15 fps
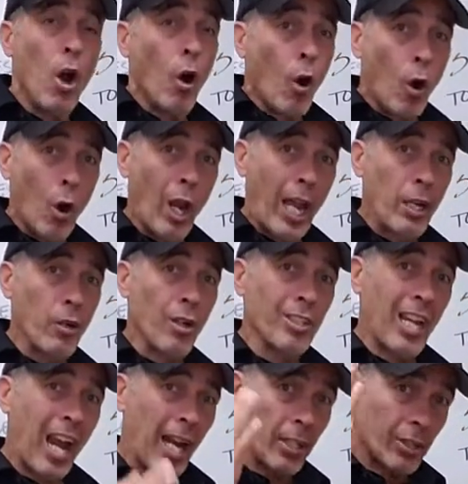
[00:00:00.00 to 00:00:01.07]
All I know is
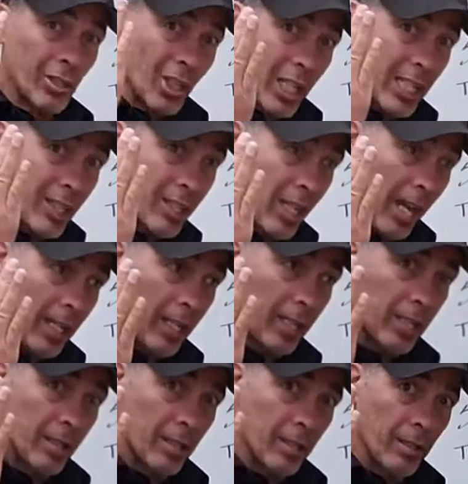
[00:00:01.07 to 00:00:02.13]
I had 3
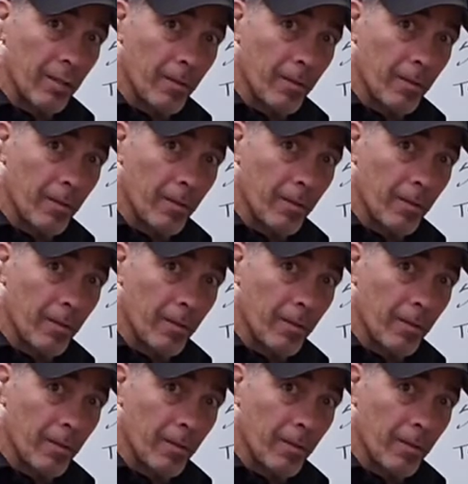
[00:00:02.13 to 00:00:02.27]
seconds